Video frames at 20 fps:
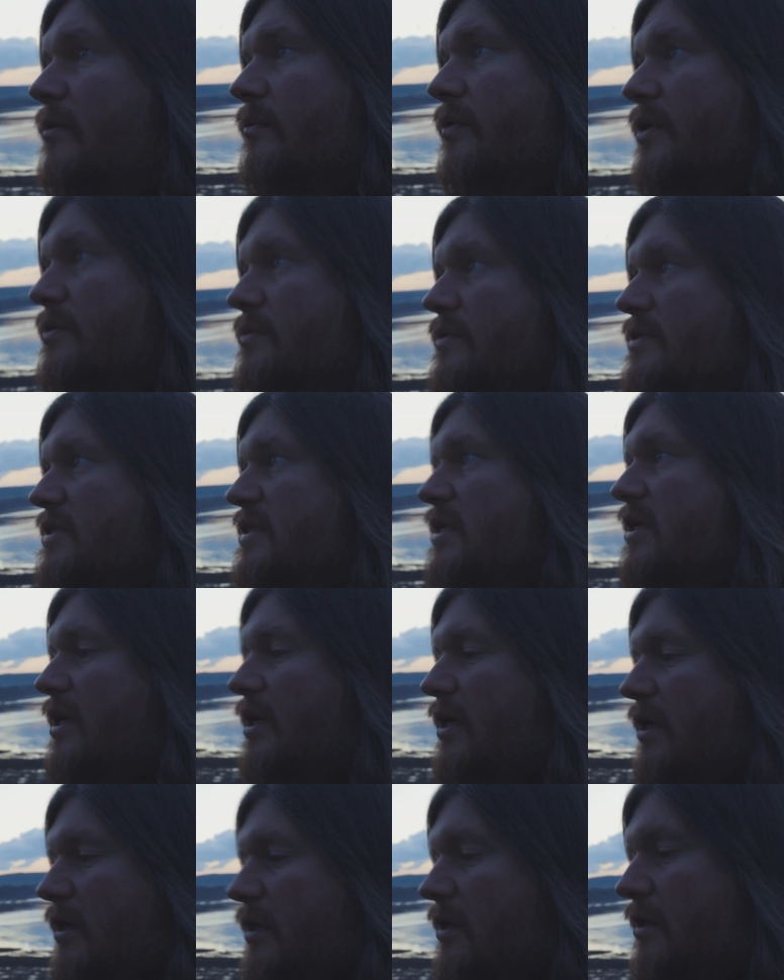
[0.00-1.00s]
which was
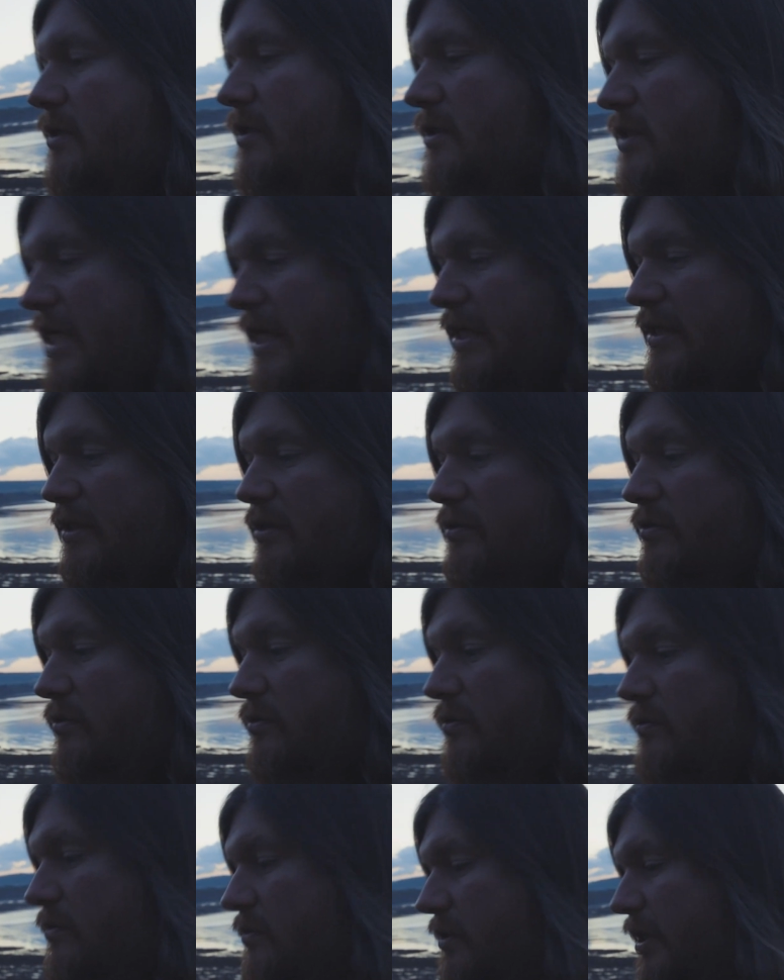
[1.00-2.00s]
the
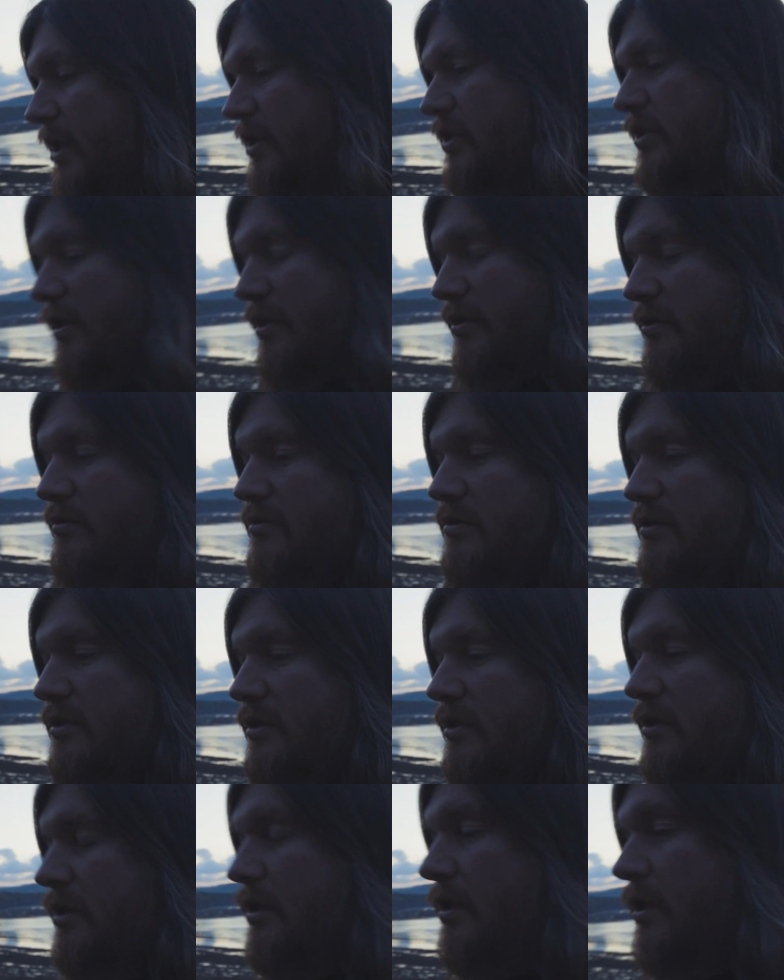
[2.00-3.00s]
technical issues
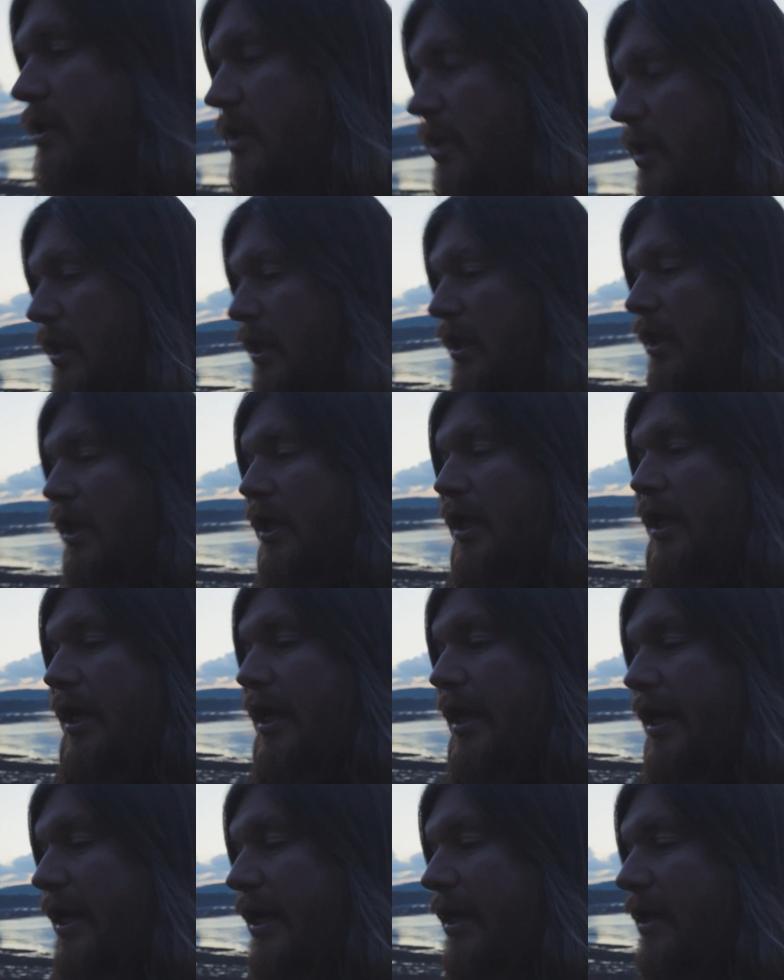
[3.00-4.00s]

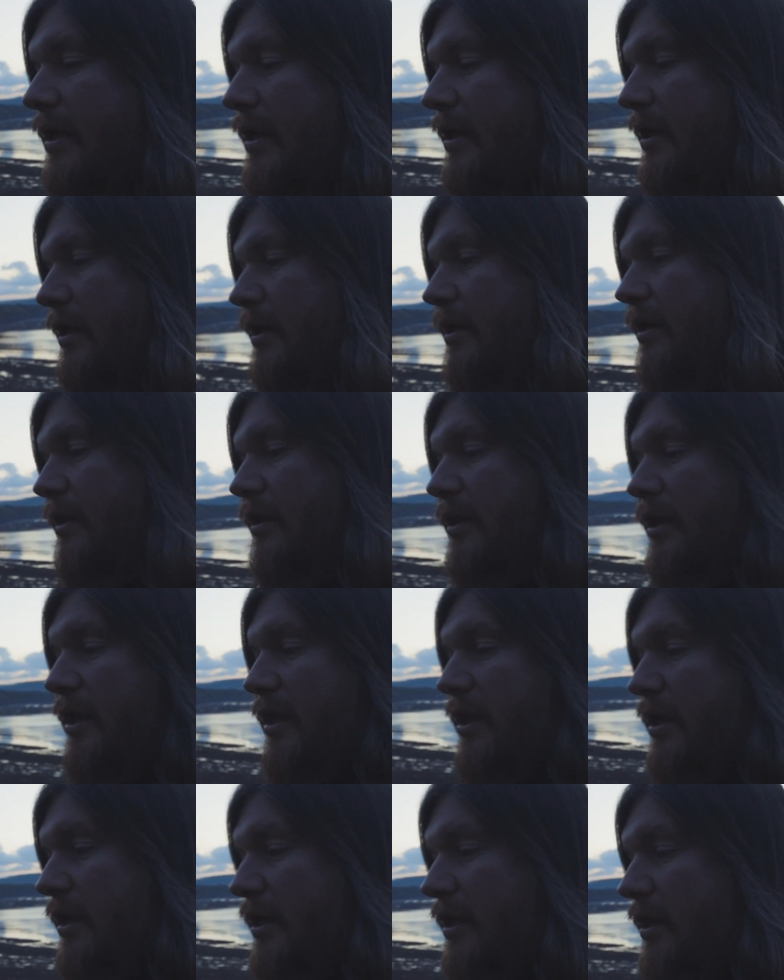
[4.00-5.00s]
and
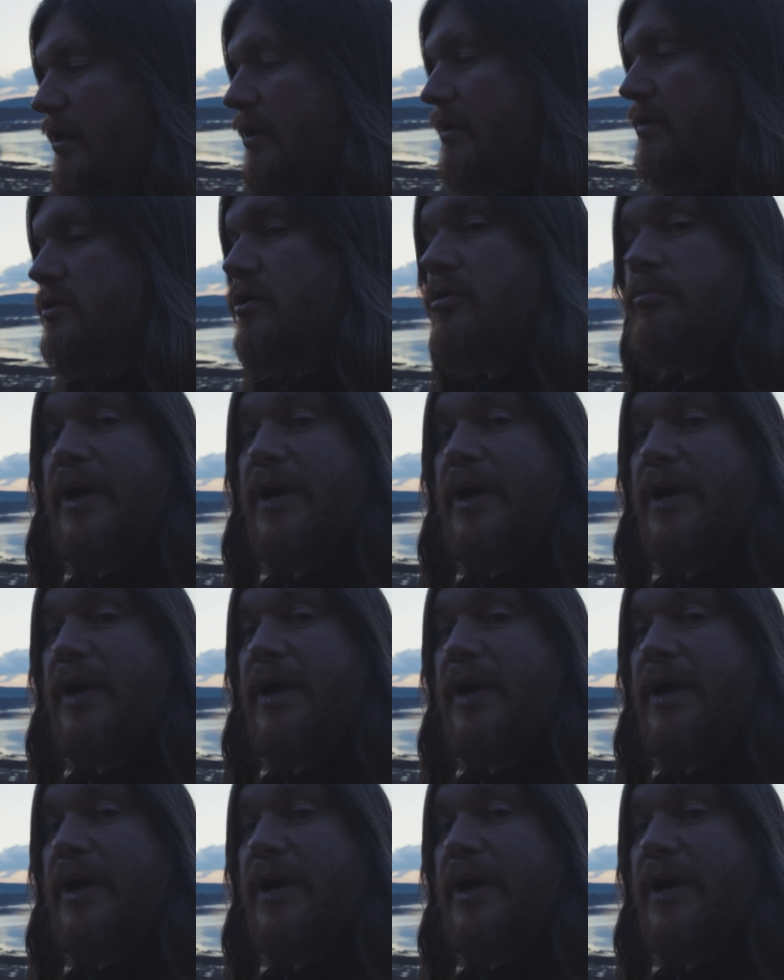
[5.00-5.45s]
the sort